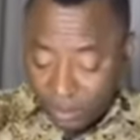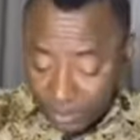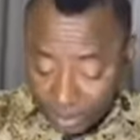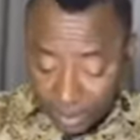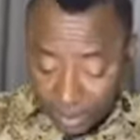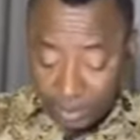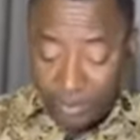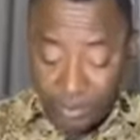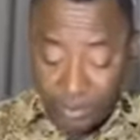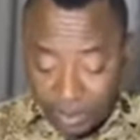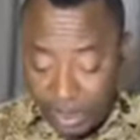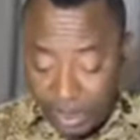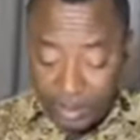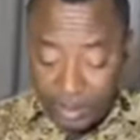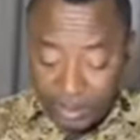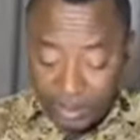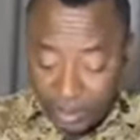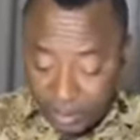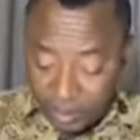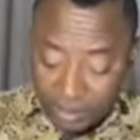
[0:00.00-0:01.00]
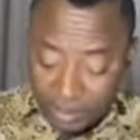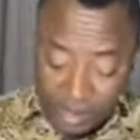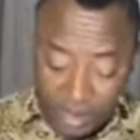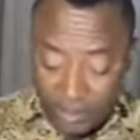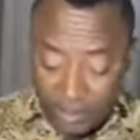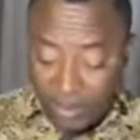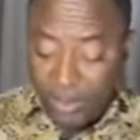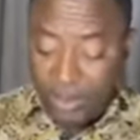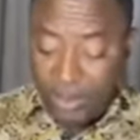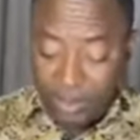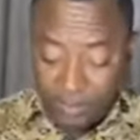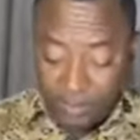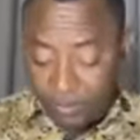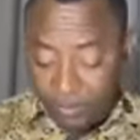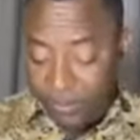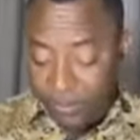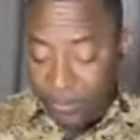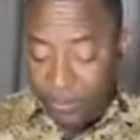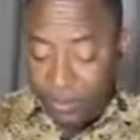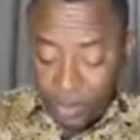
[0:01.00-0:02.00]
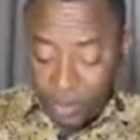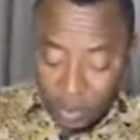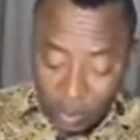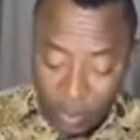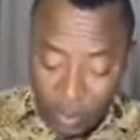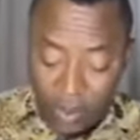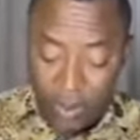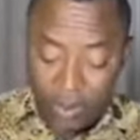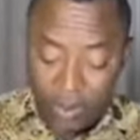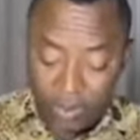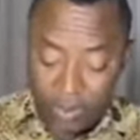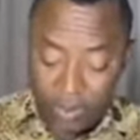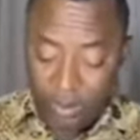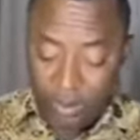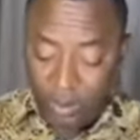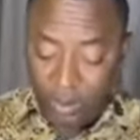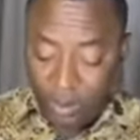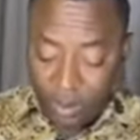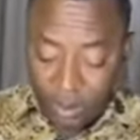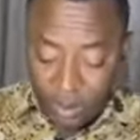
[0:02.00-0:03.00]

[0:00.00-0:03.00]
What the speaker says: the contact, and the contact will get the funds to us.